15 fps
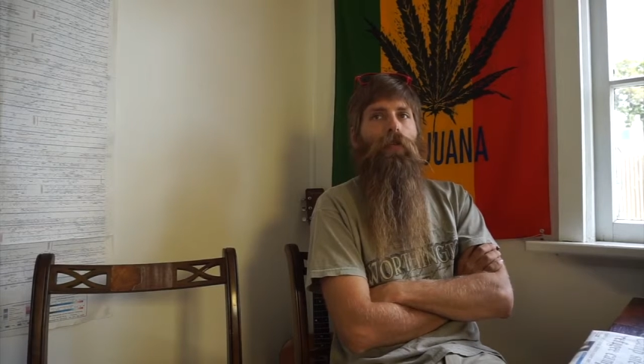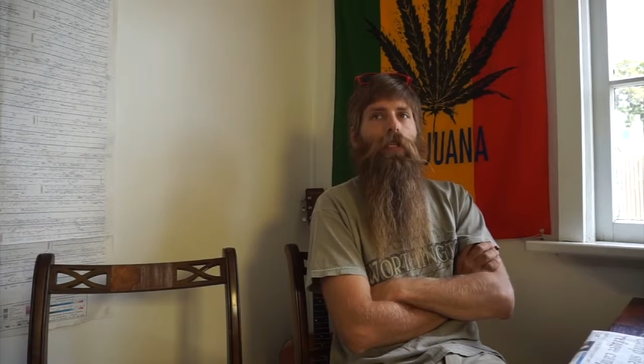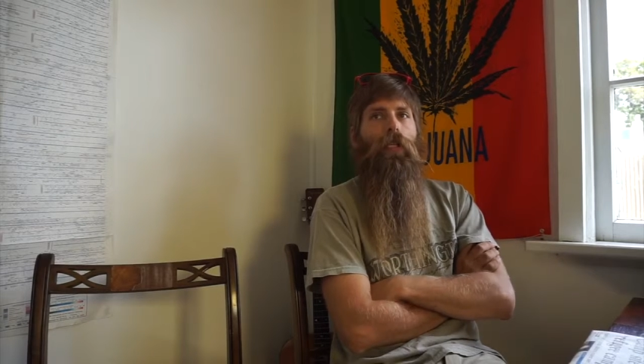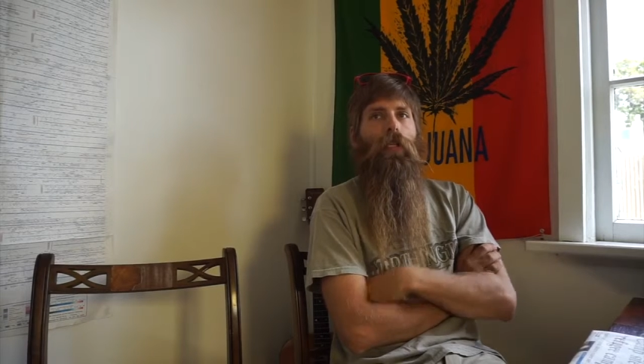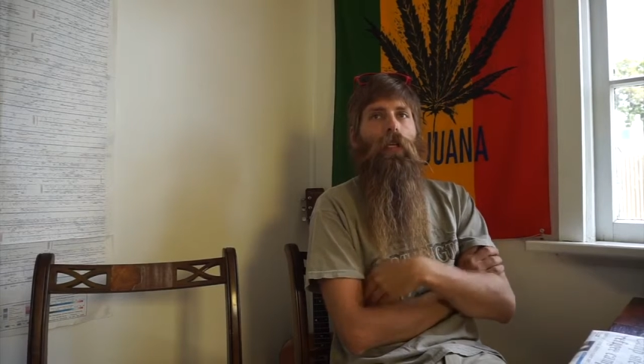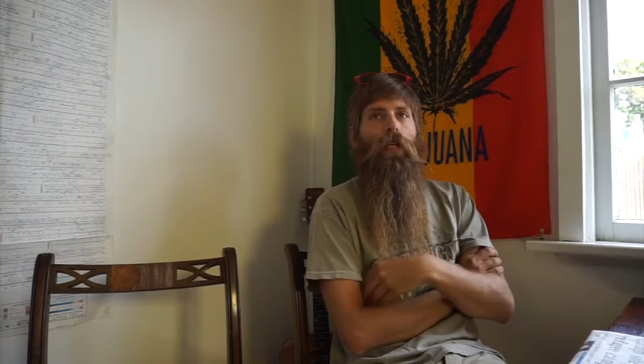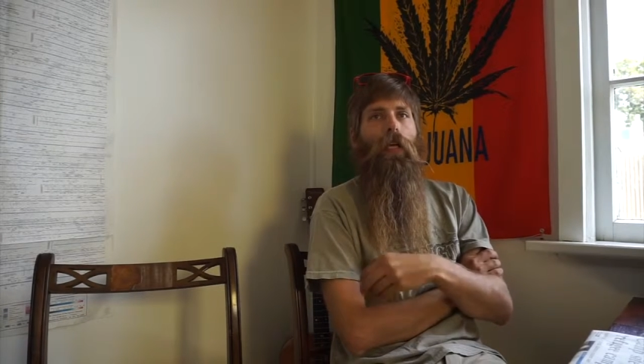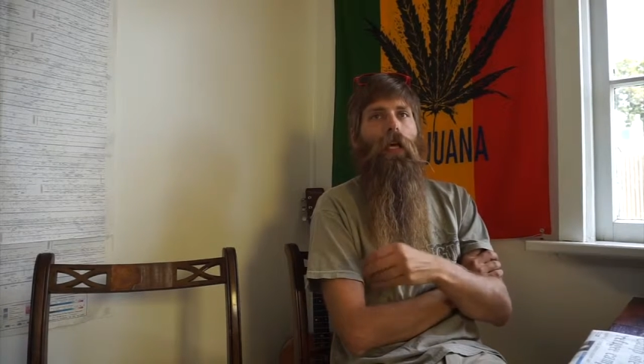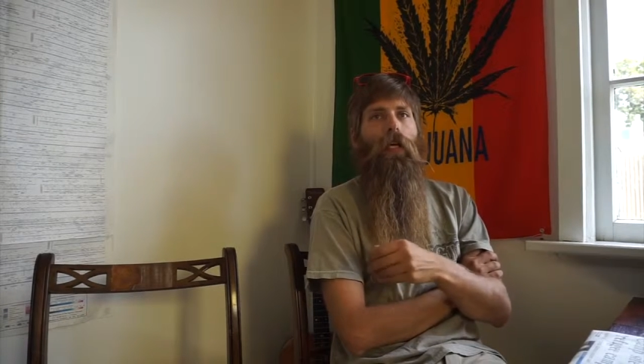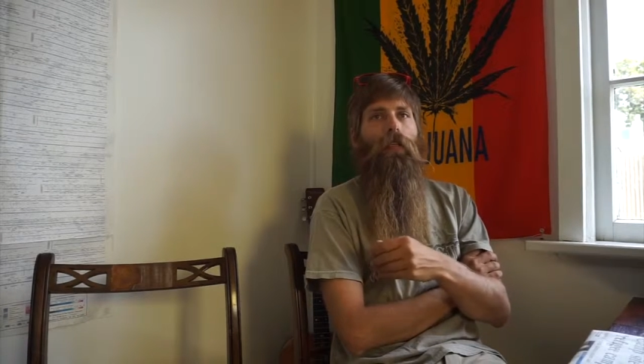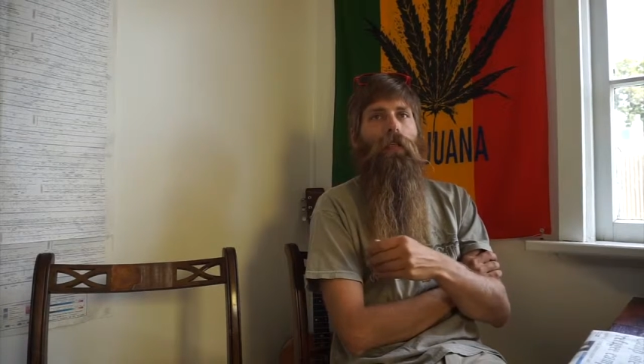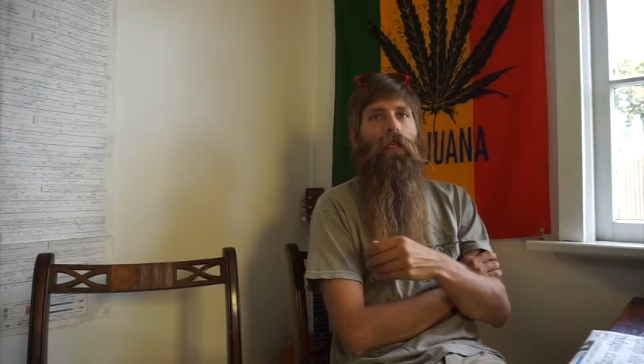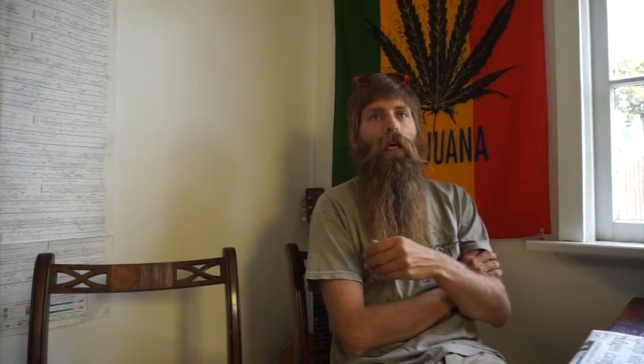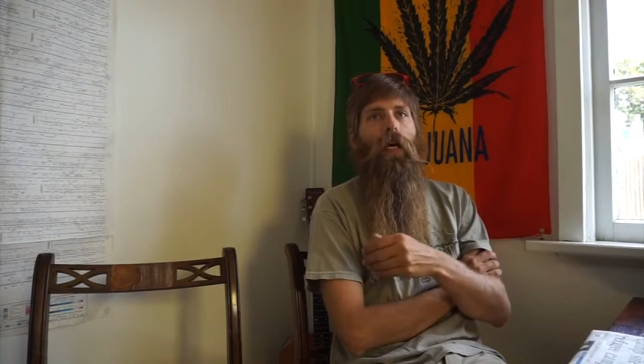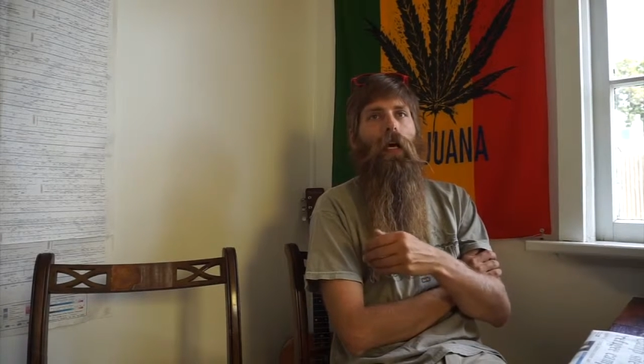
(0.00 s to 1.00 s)
Zealand
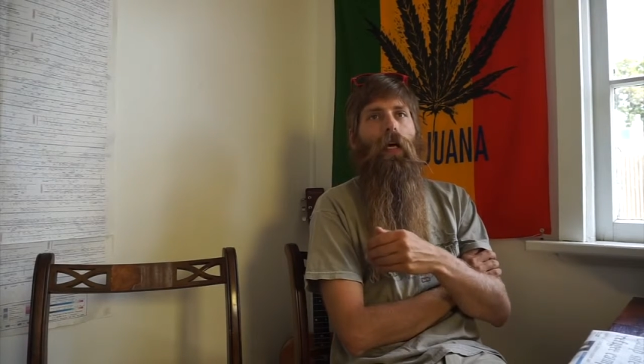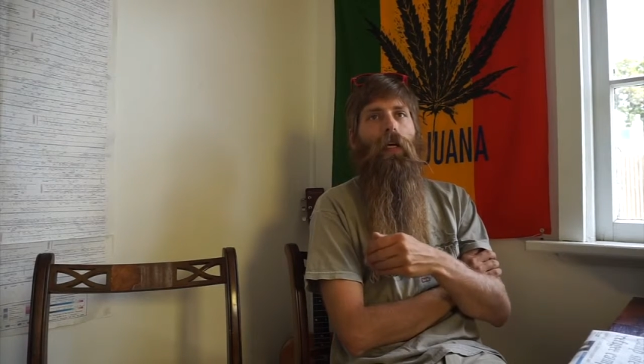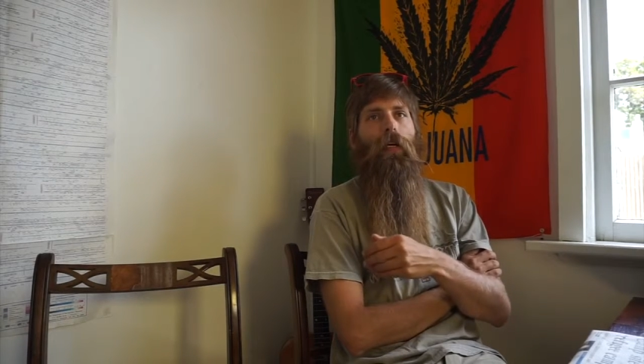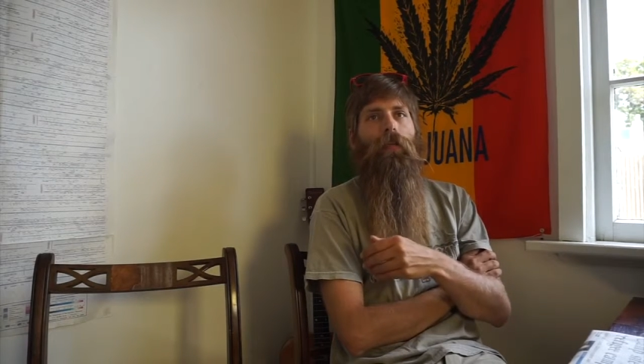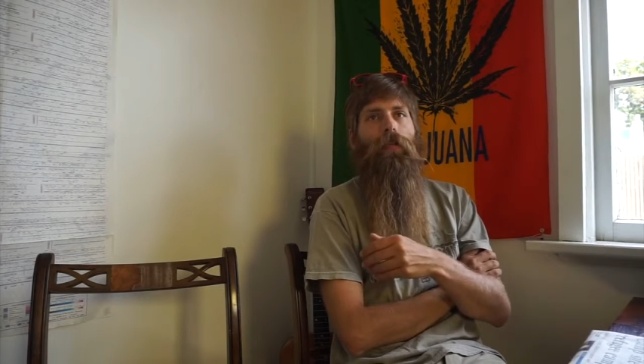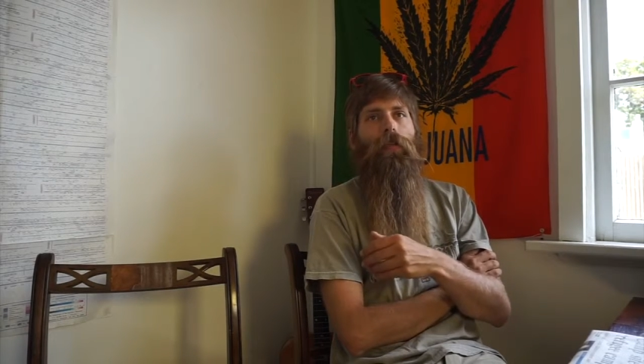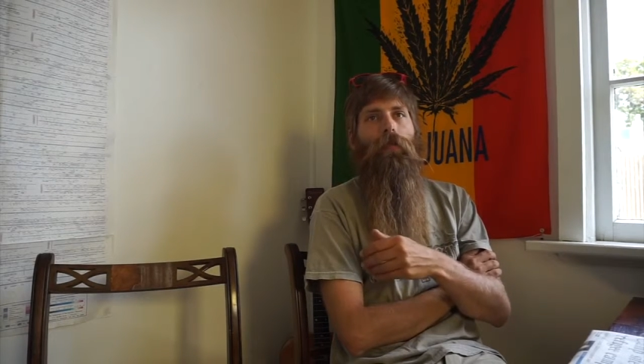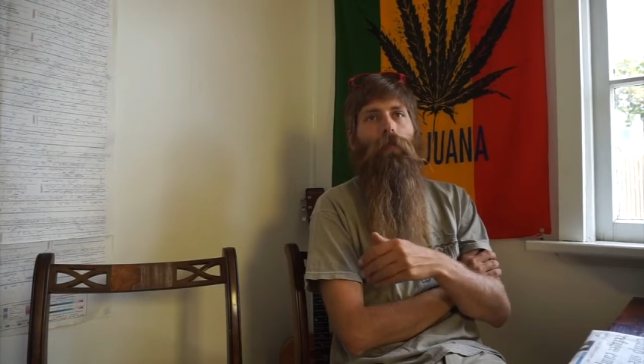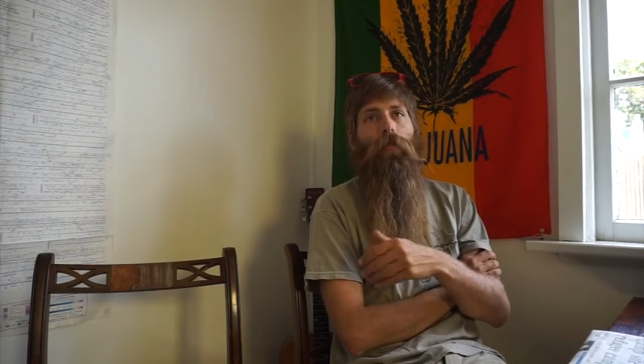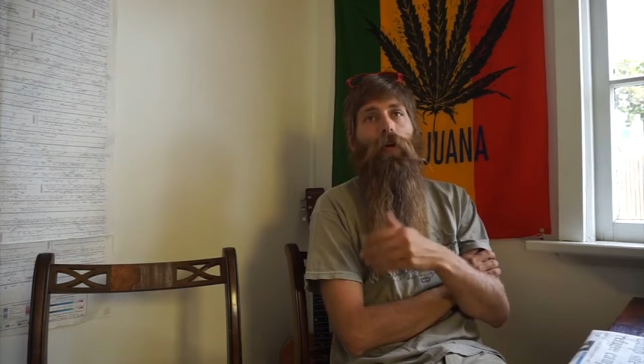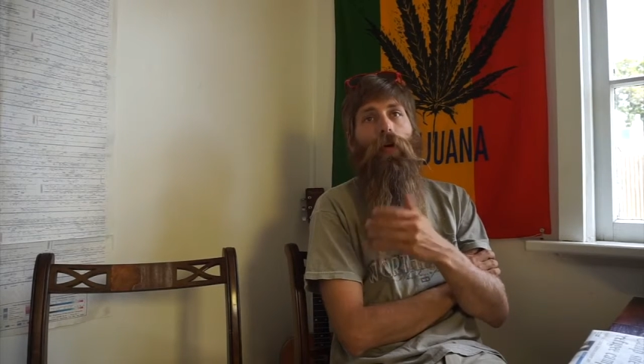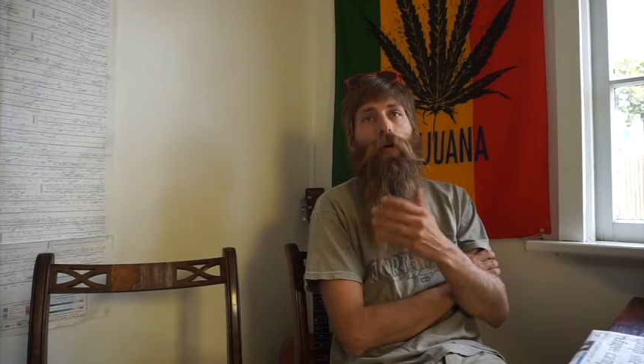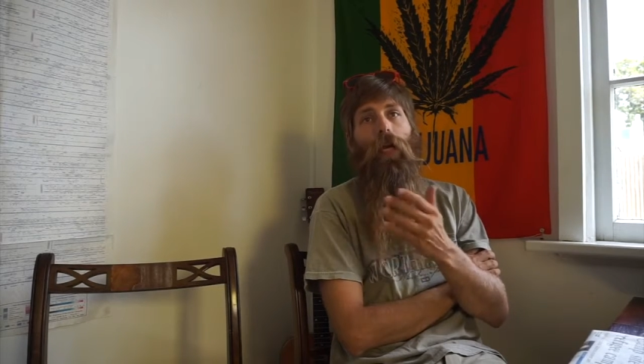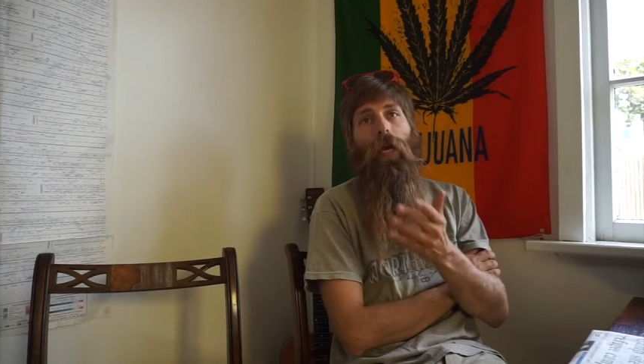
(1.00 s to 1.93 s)
has the highest per